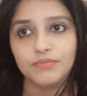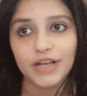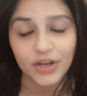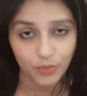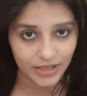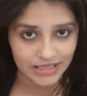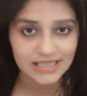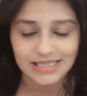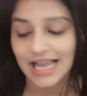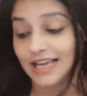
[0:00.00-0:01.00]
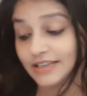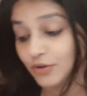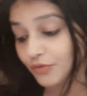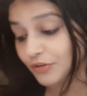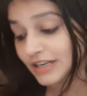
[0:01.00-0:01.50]
equities,
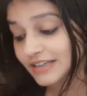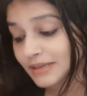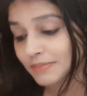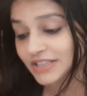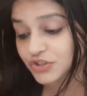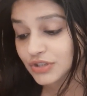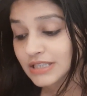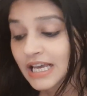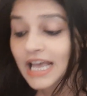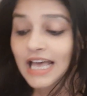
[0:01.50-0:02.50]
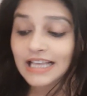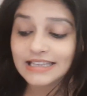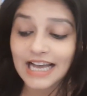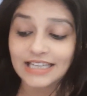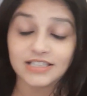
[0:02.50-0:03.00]
and you have clearly mentioned
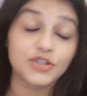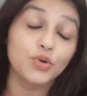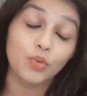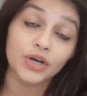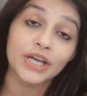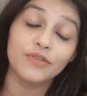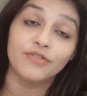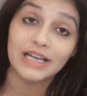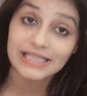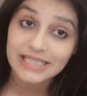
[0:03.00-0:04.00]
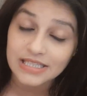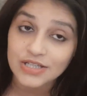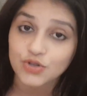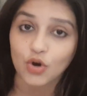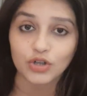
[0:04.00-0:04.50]
that you want to invest
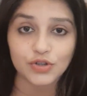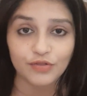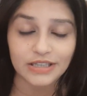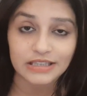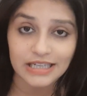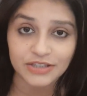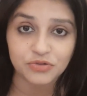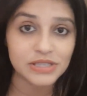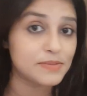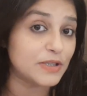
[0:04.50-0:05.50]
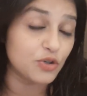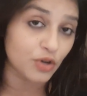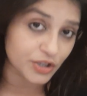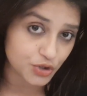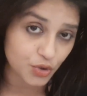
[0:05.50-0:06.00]
in stocks of other countries but you're
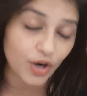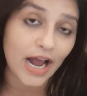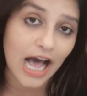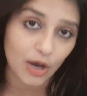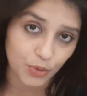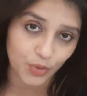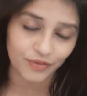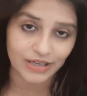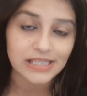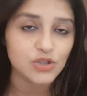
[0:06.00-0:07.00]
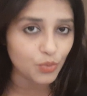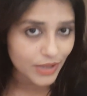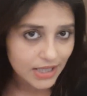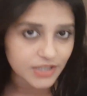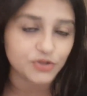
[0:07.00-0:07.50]
not sure how to invest. So
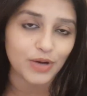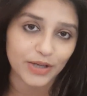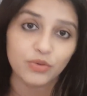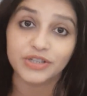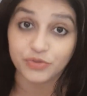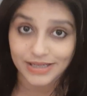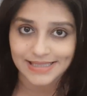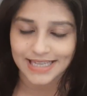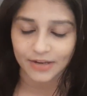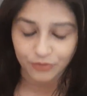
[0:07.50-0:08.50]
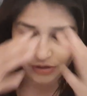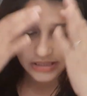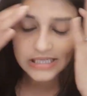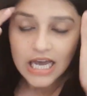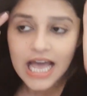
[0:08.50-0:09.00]
we'll try to address that
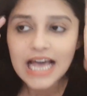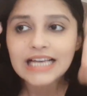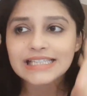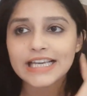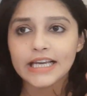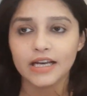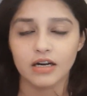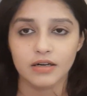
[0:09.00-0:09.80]
first. See,